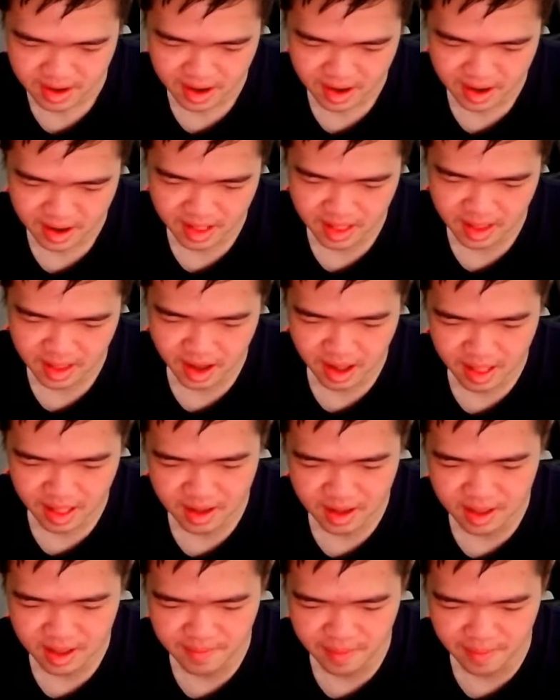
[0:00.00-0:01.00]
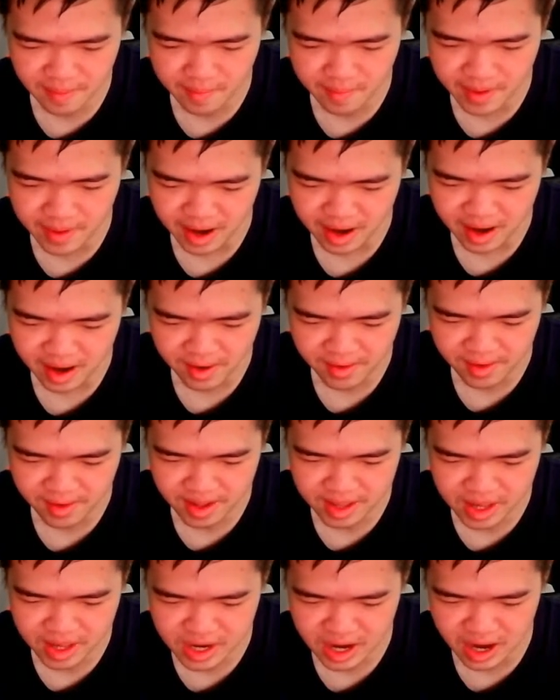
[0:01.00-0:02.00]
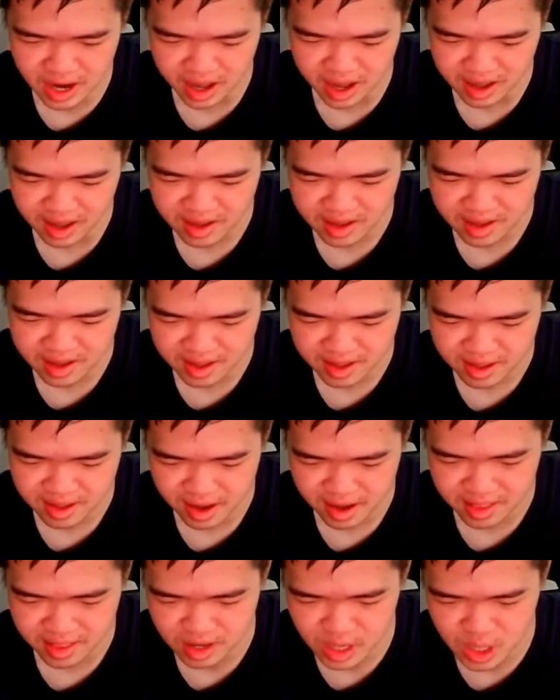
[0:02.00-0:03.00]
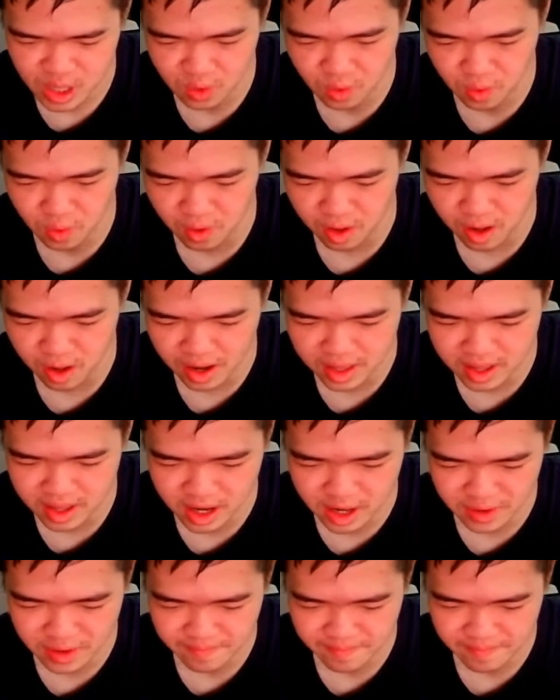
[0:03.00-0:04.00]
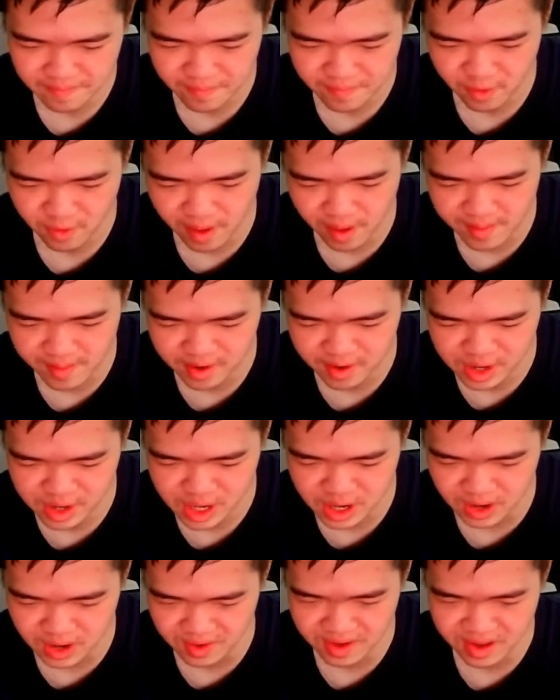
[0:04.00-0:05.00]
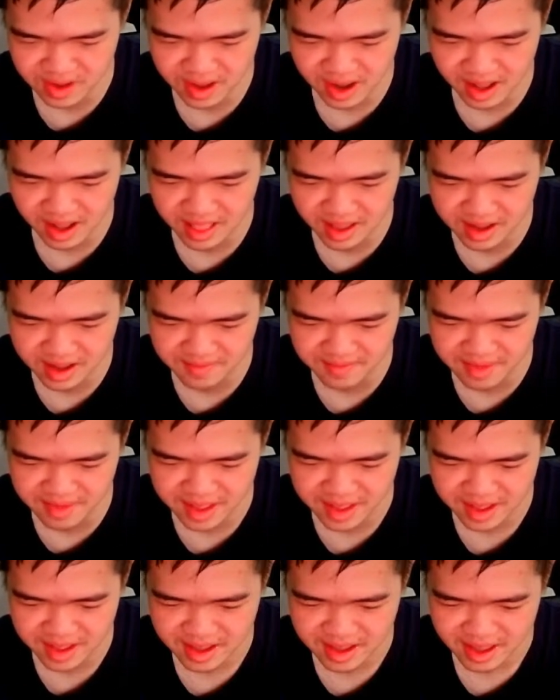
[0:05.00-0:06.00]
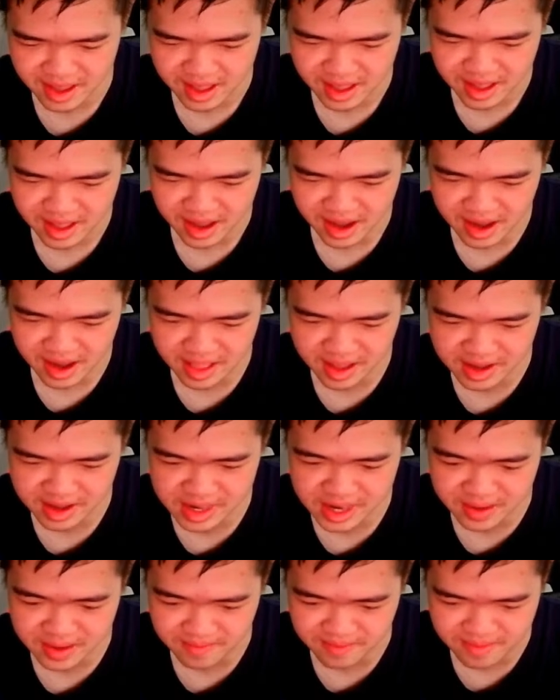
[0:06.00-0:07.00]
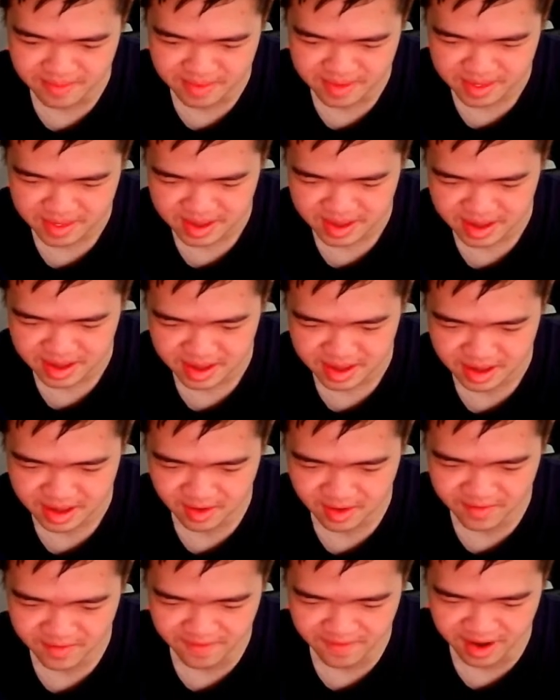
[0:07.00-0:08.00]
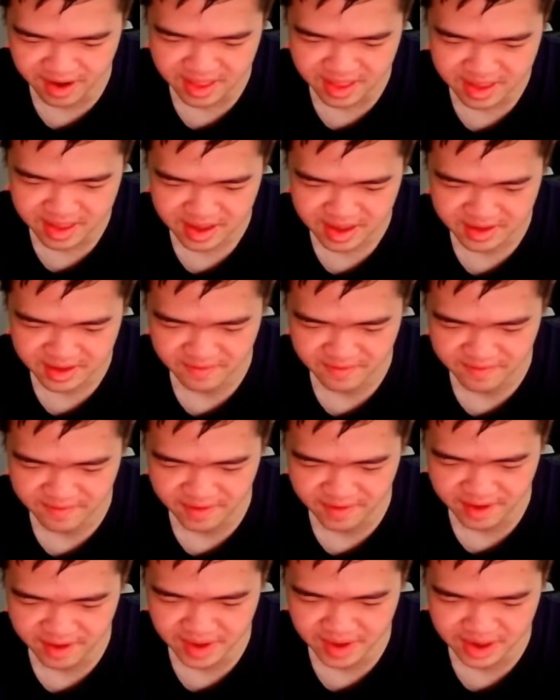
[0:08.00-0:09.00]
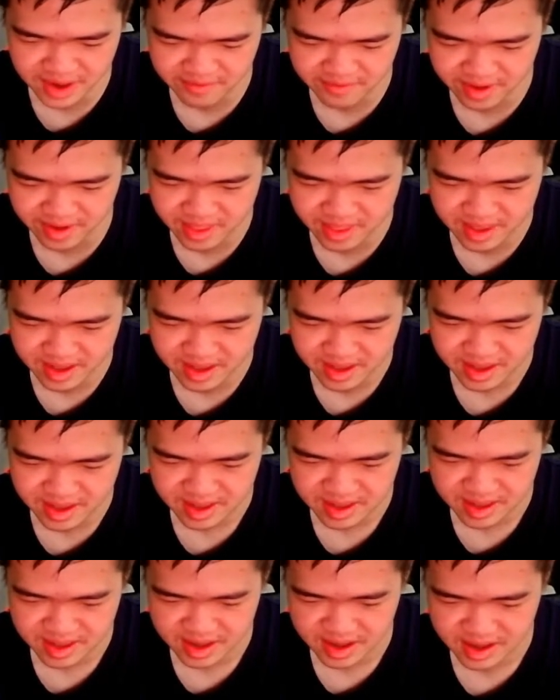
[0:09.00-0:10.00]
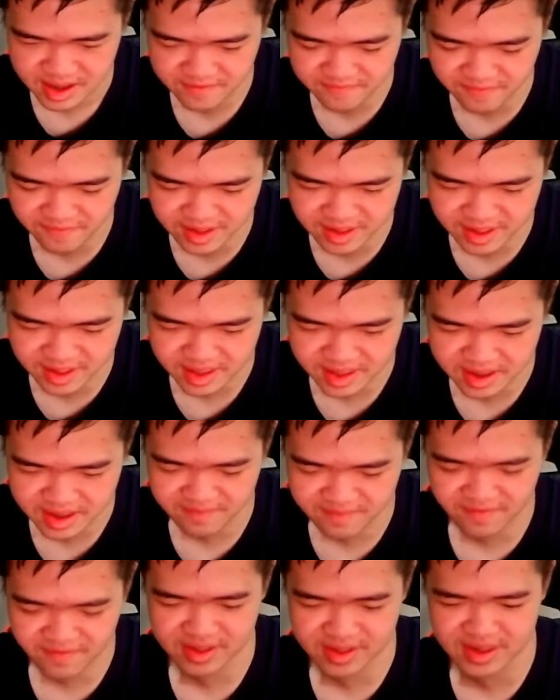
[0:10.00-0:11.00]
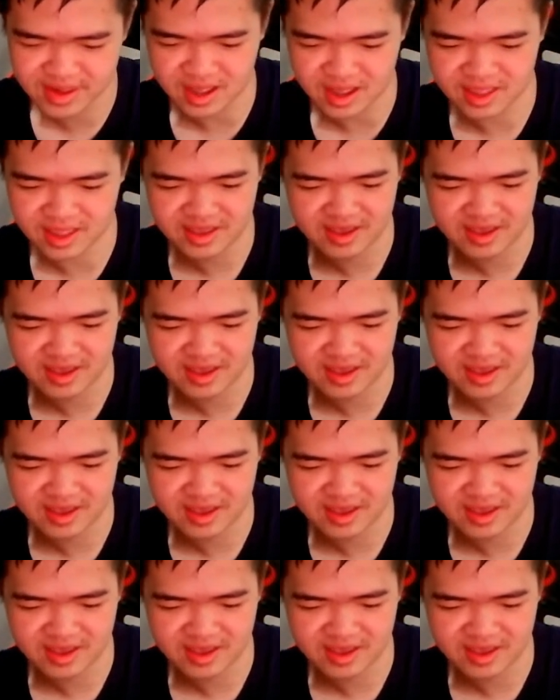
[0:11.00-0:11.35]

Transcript: I like, I like the bumblebee. I really like this guy. I think he's cool. I think his robot mode is cute. I like it. I like him. He's quite fun. He's very fun to mess with. It's a fun, it's a fun set.